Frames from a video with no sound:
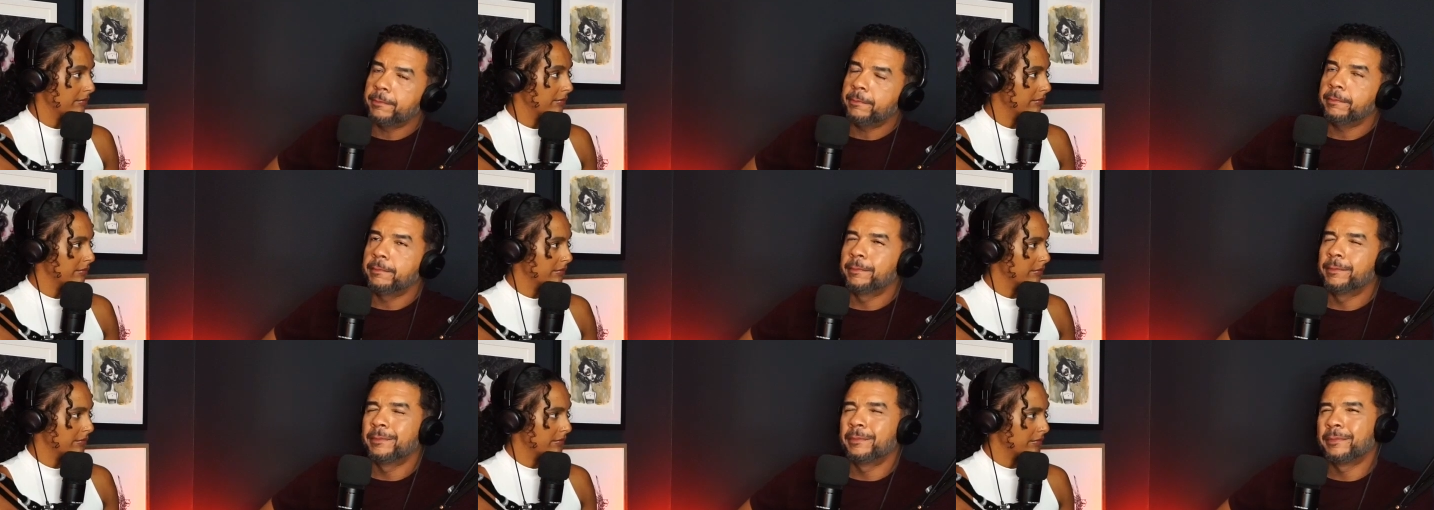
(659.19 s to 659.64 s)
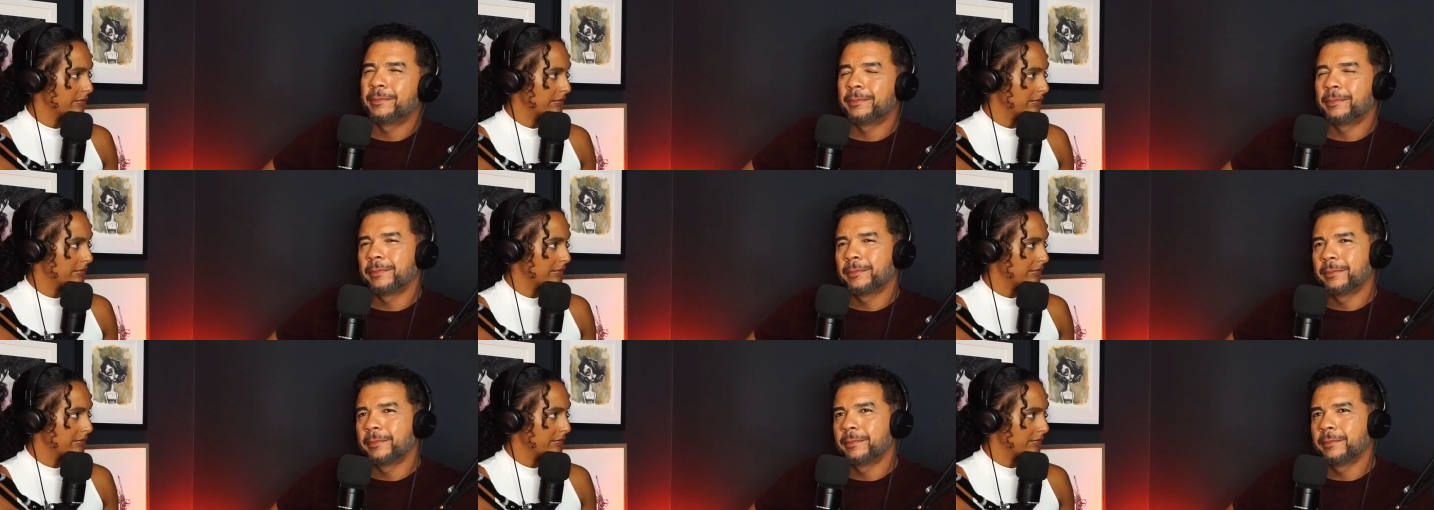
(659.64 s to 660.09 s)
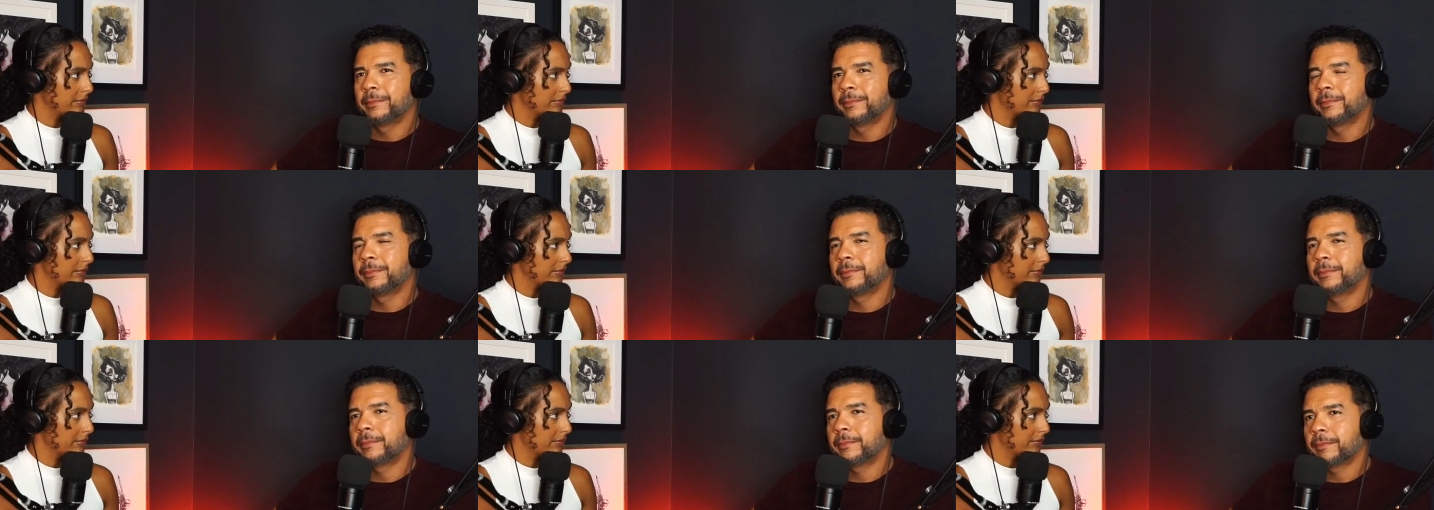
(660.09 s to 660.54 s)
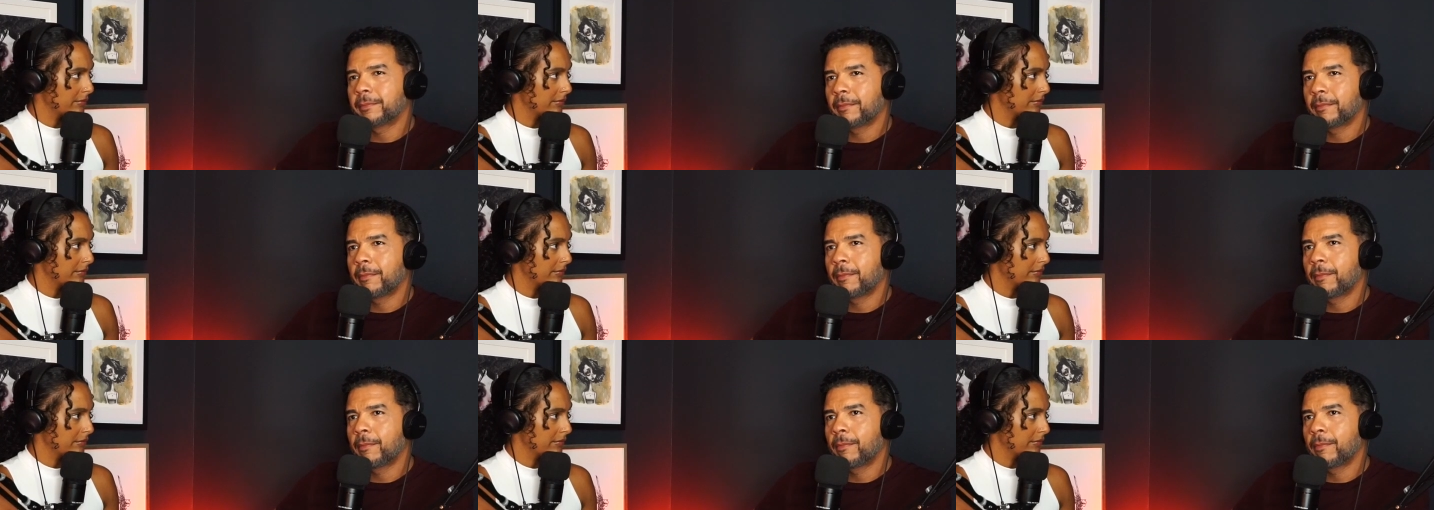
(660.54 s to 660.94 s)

(no one is talking)